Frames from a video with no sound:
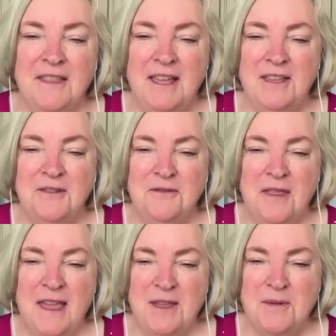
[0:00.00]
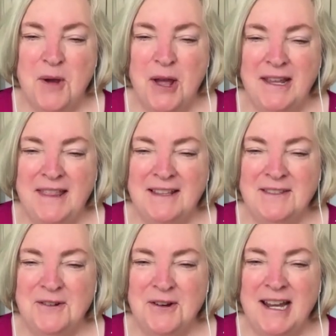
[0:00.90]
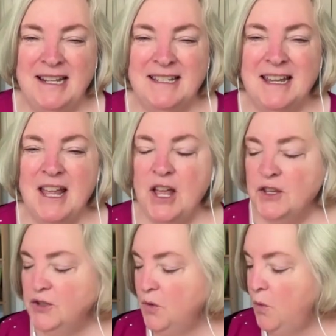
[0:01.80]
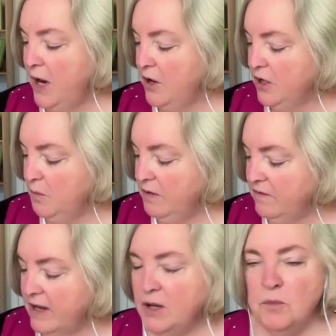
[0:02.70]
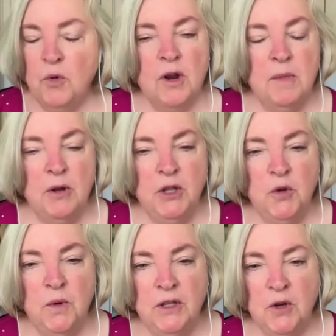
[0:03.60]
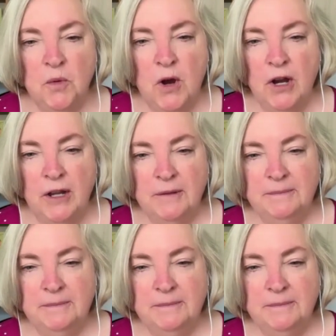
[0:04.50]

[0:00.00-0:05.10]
Thank you. Thank you, Bonnie. That's great. So, where can we find out more about you and your work?